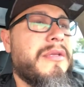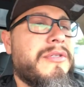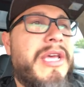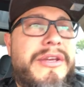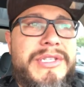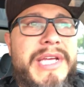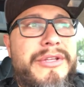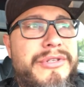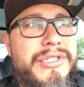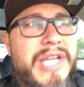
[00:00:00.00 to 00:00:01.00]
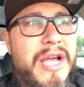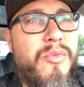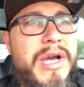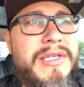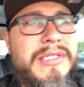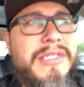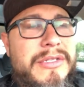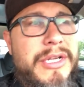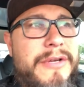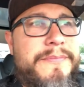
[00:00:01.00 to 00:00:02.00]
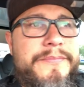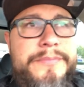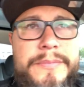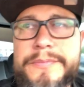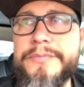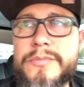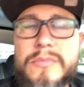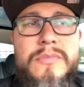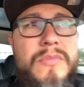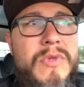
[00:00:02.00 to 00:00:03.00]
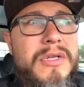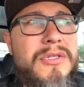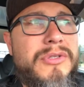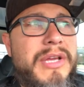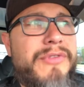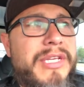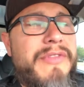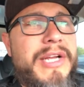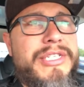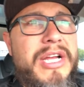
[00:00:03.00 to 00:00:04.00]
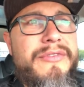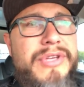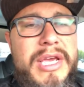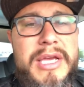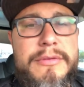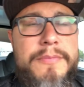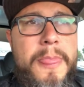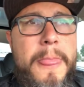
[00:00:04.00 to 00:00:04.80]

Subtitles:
So yeah, you just got to use your time wisely, you know. So definitely give that a shot if you can.